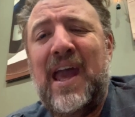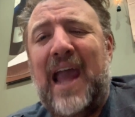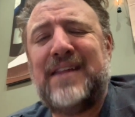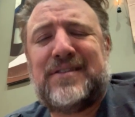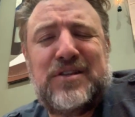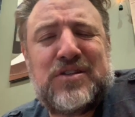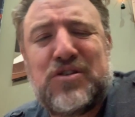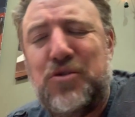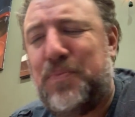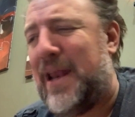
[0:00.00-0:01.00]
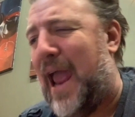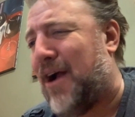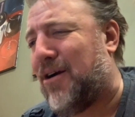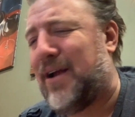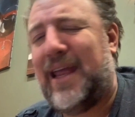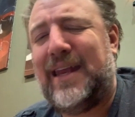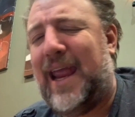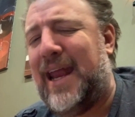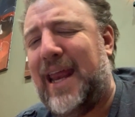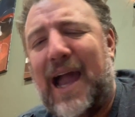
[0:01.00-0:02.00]
It's the stupid,
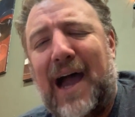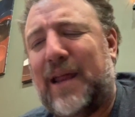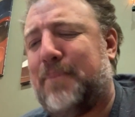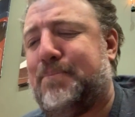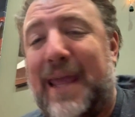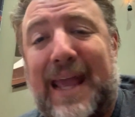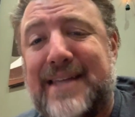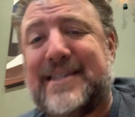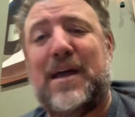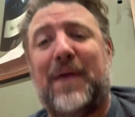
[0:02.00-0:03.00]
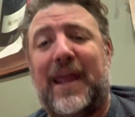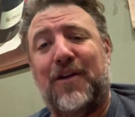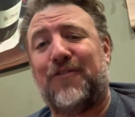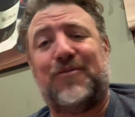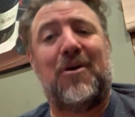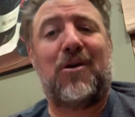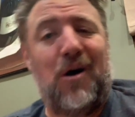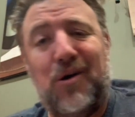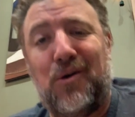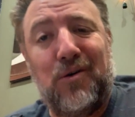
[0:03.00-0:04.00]
arrogant, idiotic BS that we hear from our
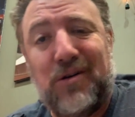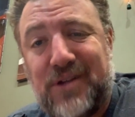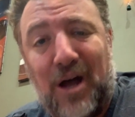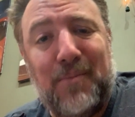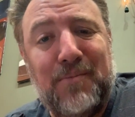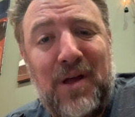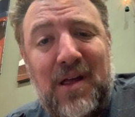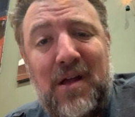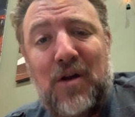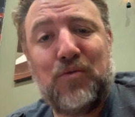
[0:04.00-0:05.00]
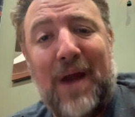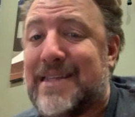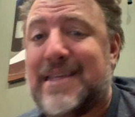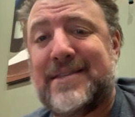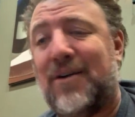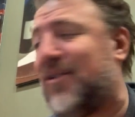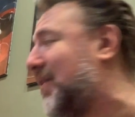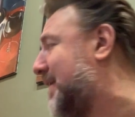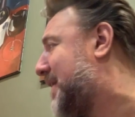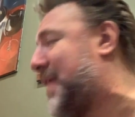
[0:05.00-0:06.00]
uncle or dumb racist
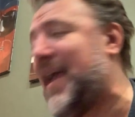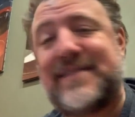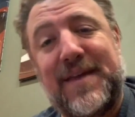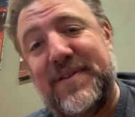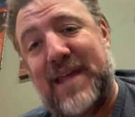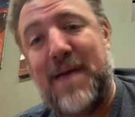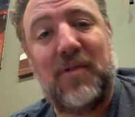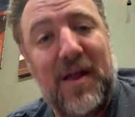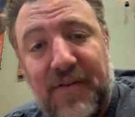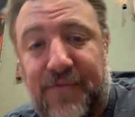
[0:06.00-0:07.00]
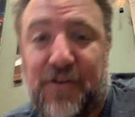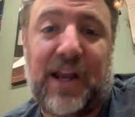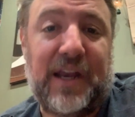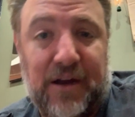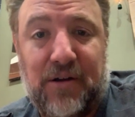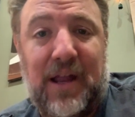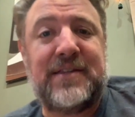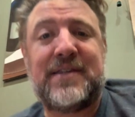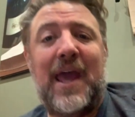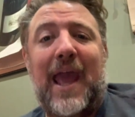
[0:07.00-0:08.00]
uncle at the Thanksgiving table every friggin' year.
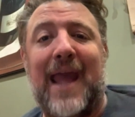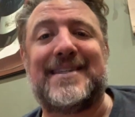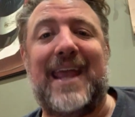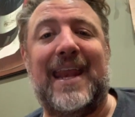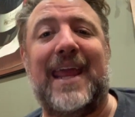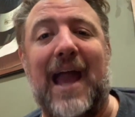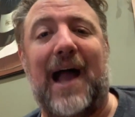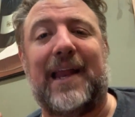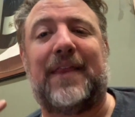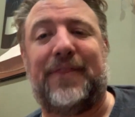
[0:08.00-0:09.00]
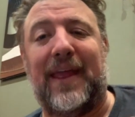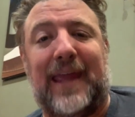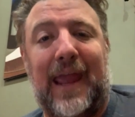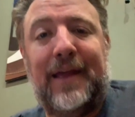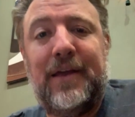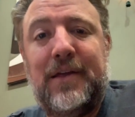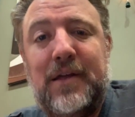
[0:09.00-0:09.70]
It's, it's idiotic thinking.